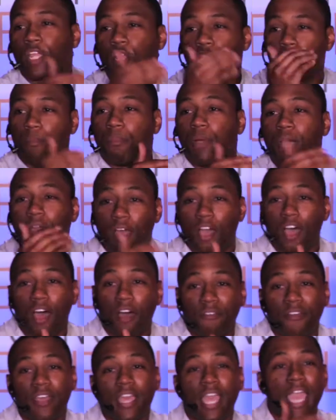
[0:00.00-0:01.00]
working your butt
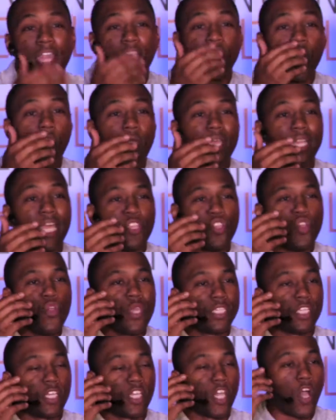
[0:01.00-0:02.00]
off and knowing that
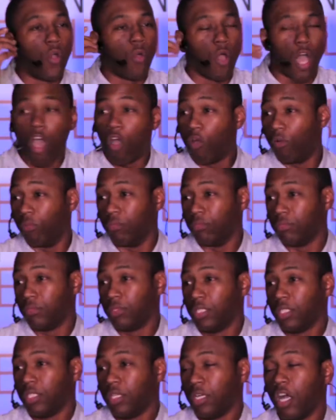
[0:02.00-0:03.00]
you get to go home.
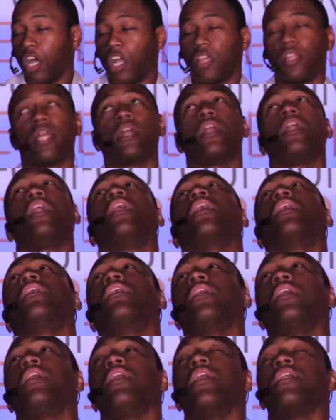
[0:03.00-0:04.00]
Oh, you're like,
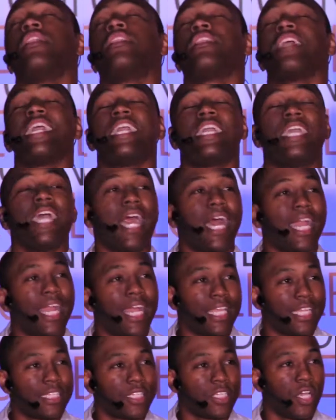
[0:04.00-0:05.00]
oh, thank
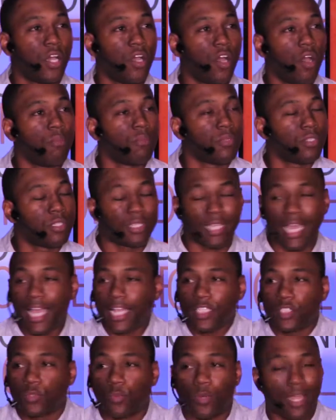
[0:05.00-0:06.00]
God I get to go home.
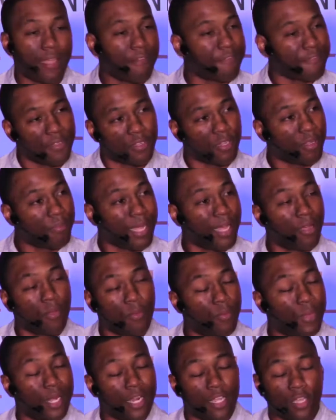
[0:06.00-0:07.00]
That's what I feel
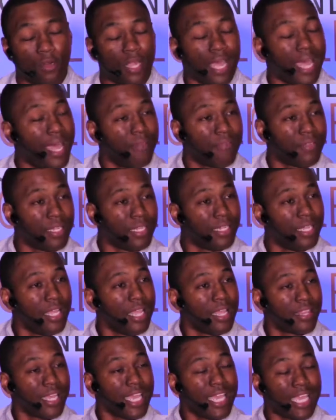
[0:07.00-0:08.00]
about when I go to heaven.
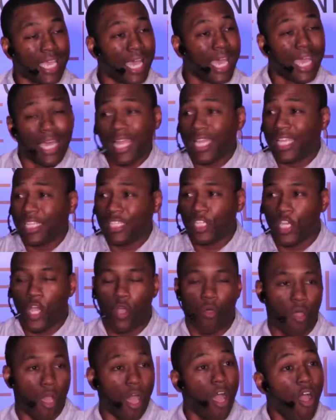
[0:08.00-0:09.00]
Thank God I get to
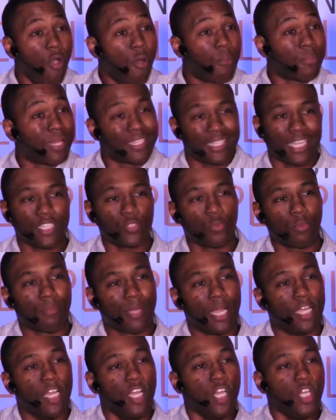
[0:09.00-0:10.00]
go home. Like, that's
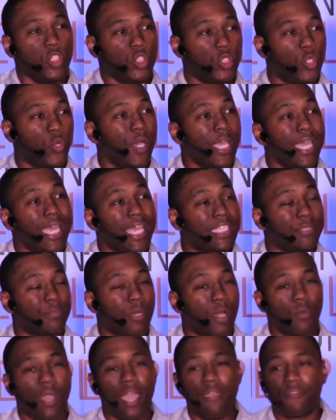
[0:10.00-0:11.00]
where my joy
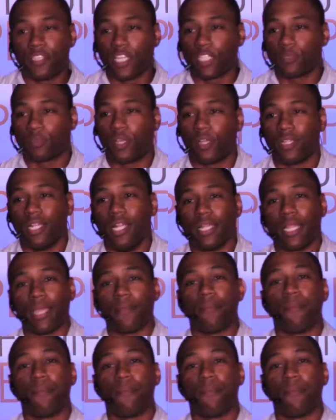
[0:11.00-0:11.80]
is. My wife tells me,